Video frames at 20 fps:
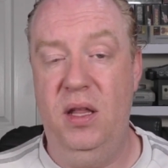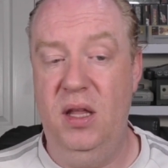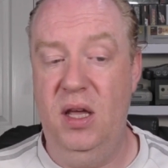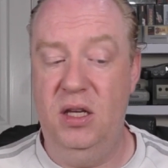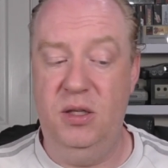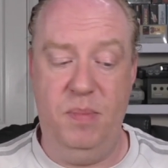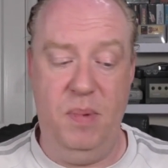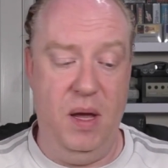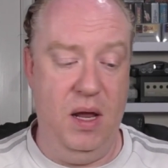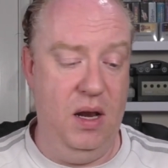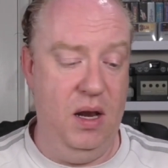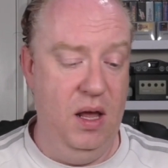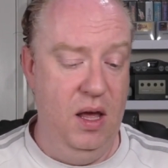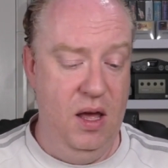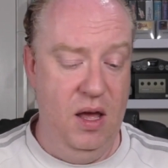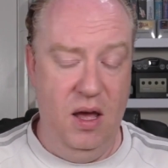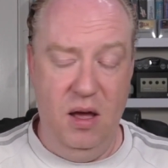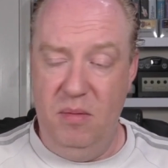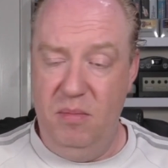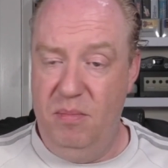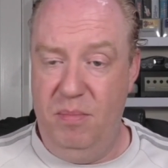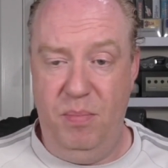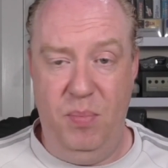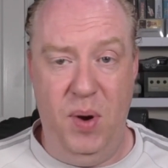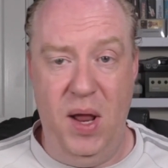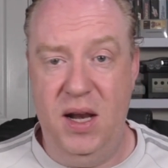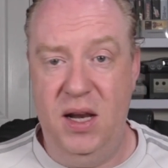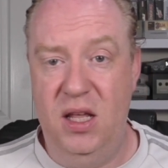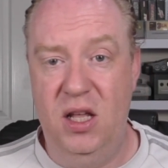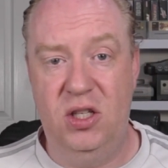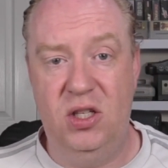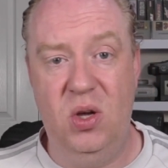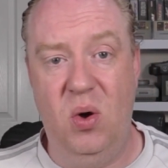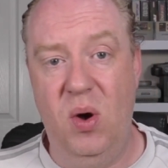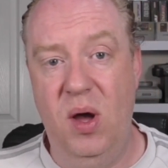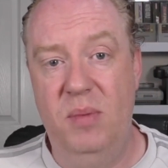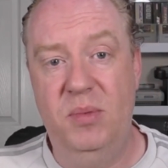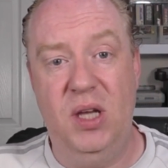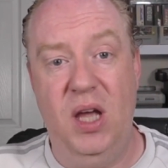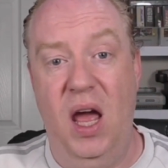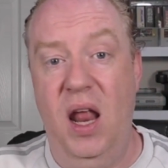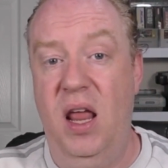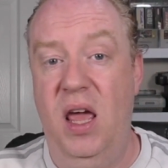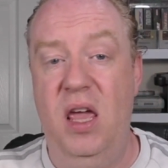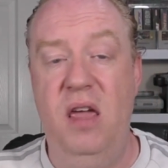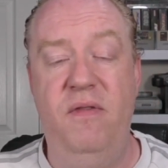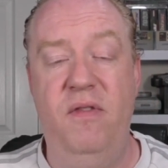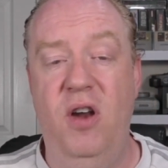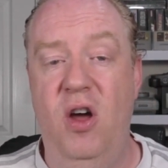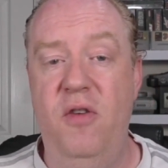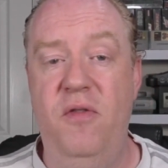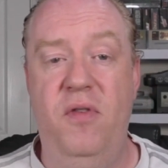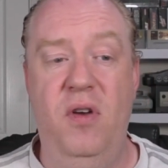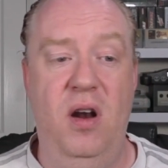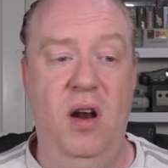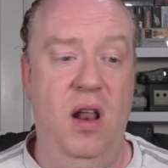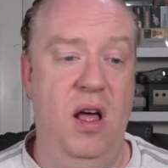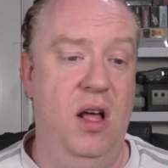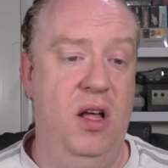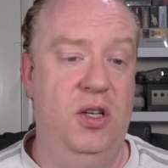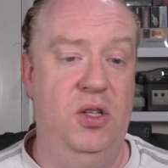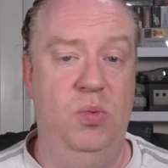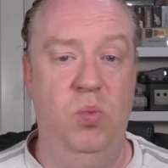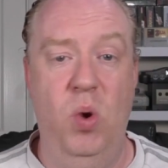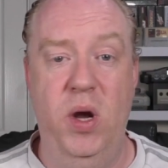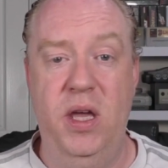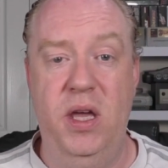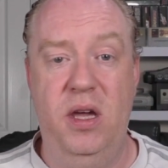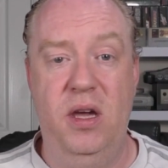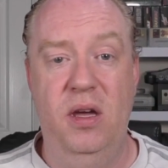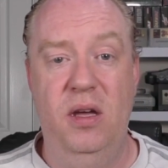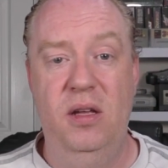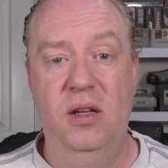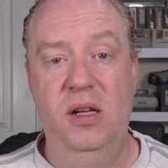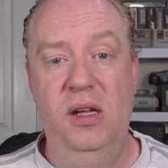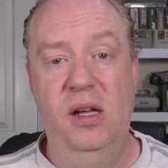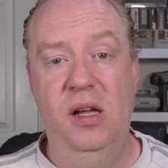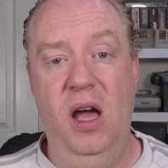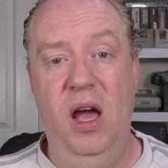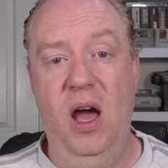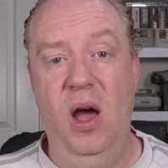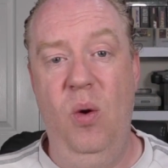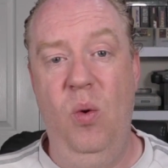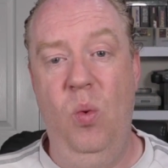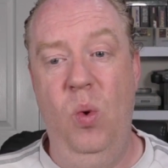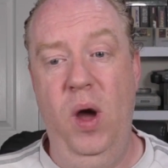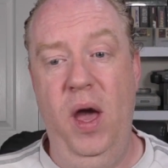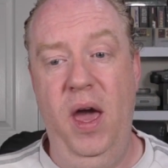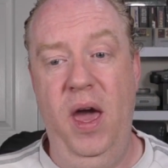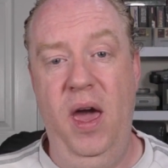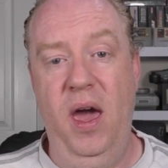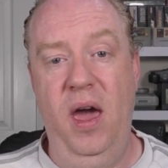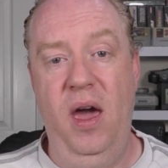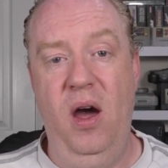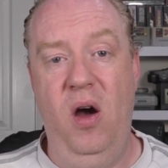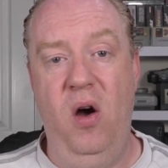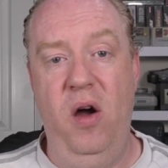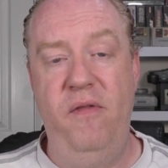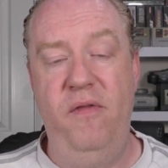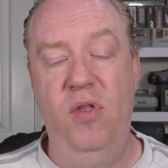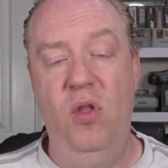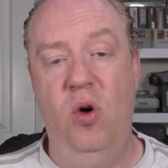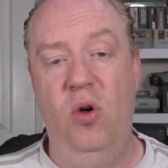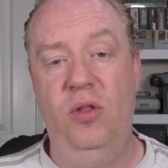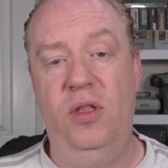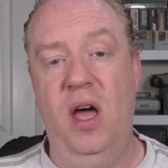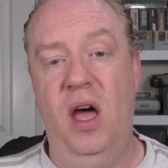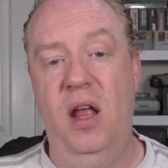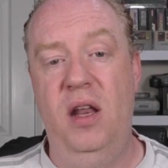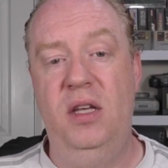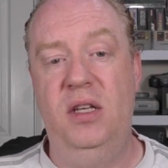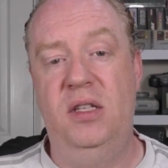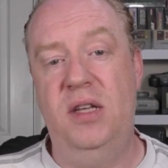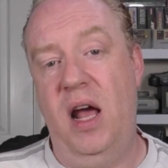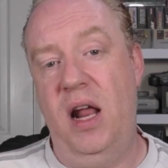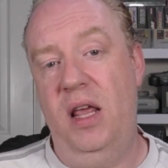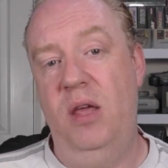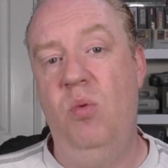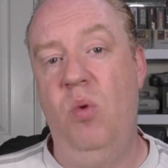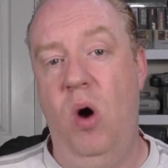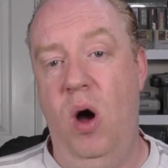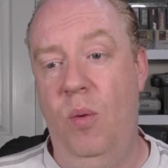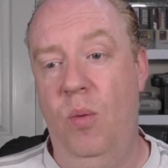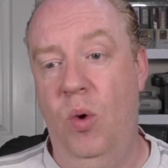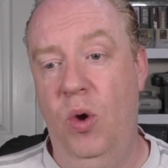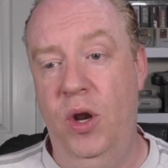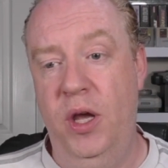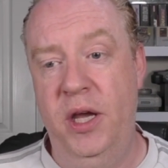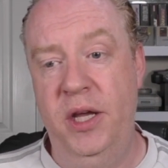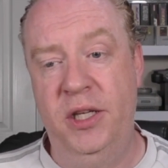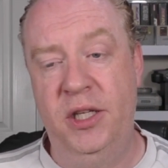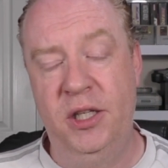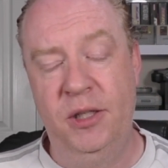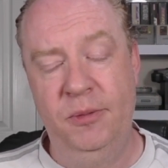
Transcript: There's been plenty of times, and even over the last week, where I've not done exactly what I wanted.